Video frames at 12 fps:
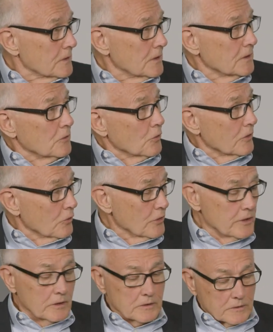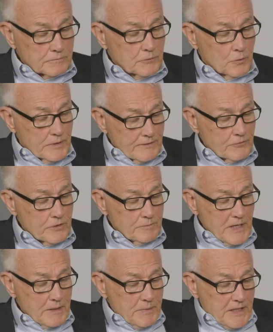Or oil or whatever it
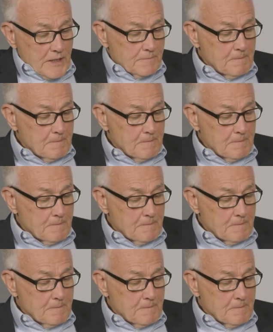may be.